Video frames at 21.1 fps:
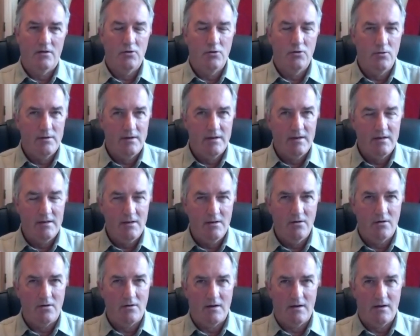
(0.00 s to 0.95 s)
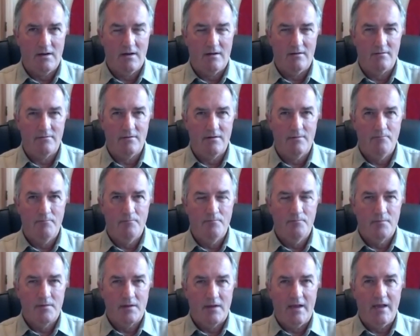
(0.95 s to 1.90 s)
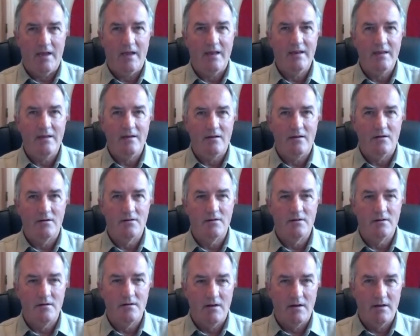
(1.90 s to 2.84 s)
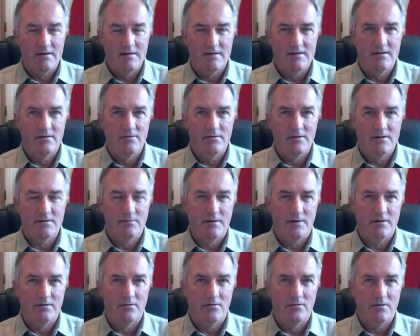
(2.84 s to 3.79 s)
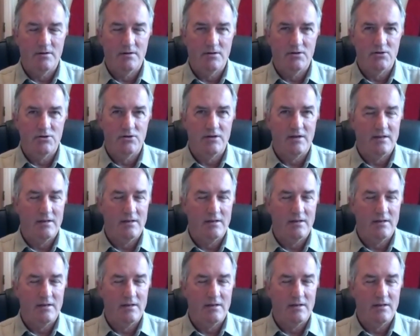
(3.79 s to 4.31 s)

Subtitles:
who did not have any underlying serious medical condition.